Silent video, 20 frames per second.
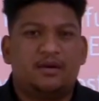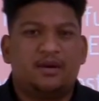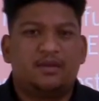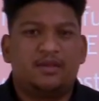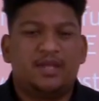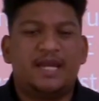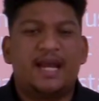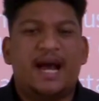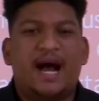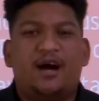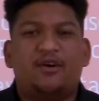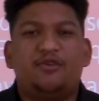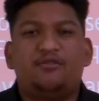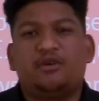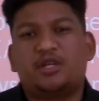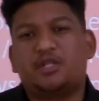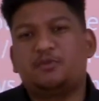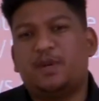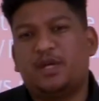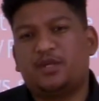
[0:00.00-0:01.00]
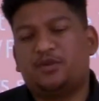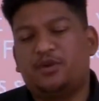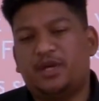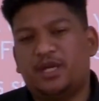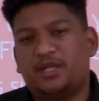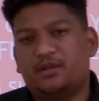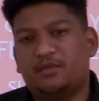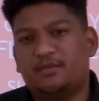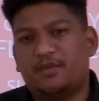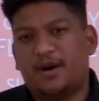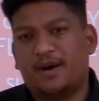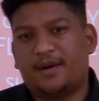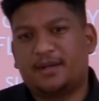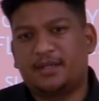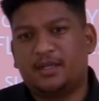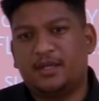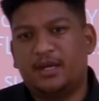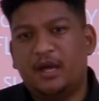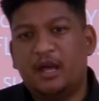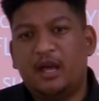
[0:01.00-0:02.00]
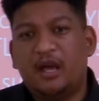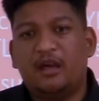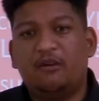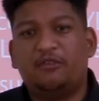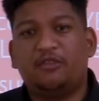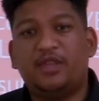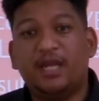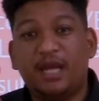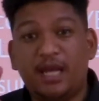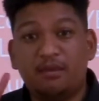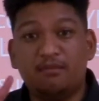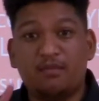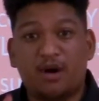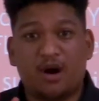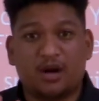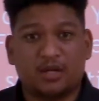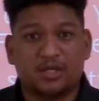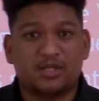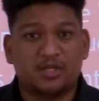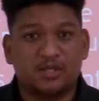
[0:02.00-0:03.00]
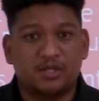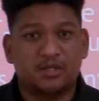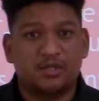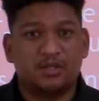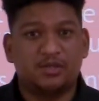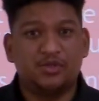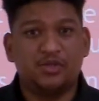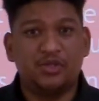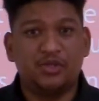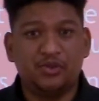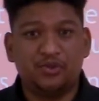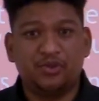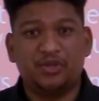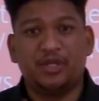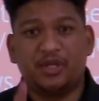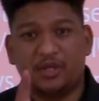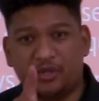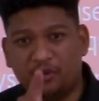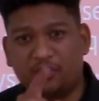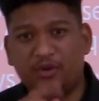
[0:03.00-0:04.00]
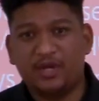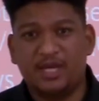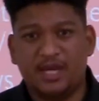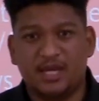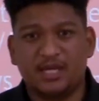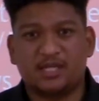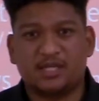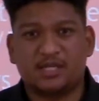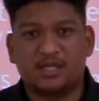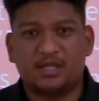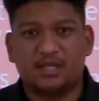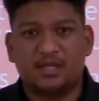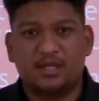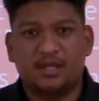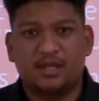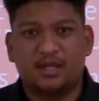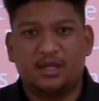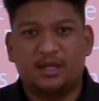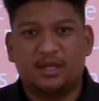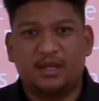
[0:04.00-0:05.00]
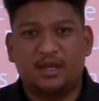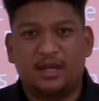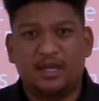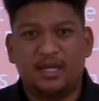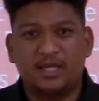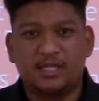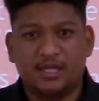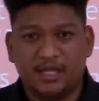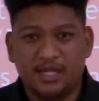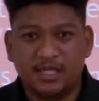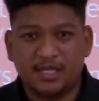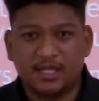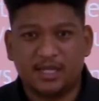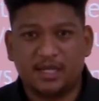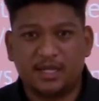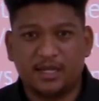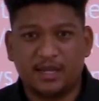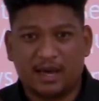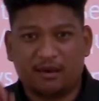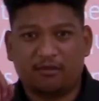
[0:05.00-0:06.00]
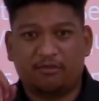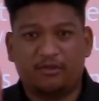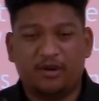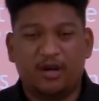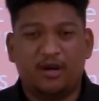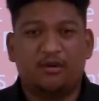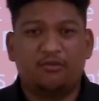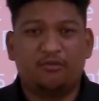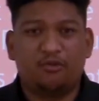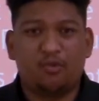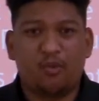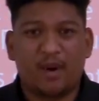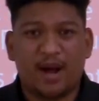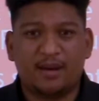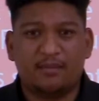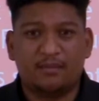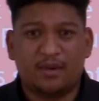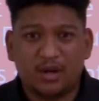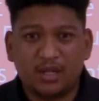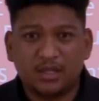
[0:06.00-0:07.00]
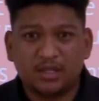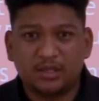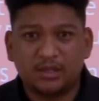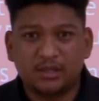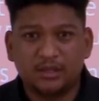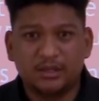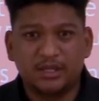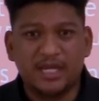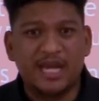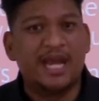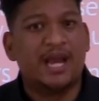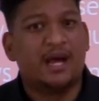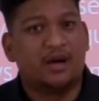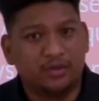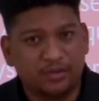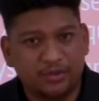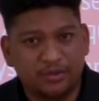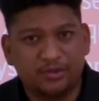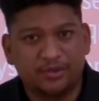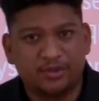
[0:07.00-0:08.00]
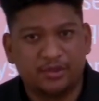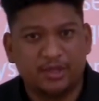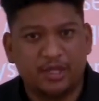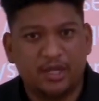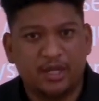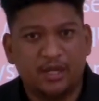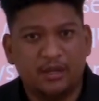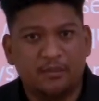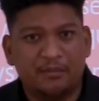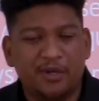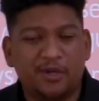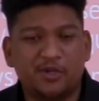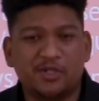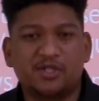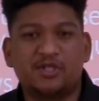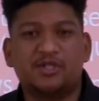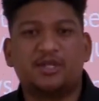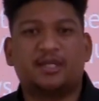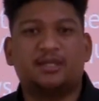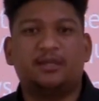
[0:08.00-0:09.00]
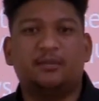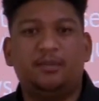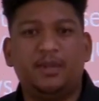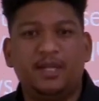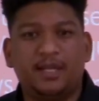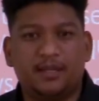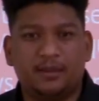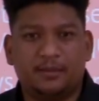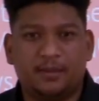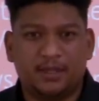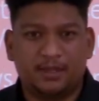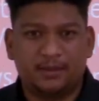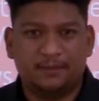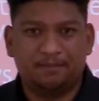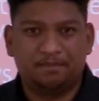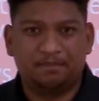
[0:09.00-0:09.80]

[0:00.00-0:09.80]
Then how do you expect to get a mark? If 3 marks, do you think your yes is reason enough for 1 mark? No, because it's not applicable.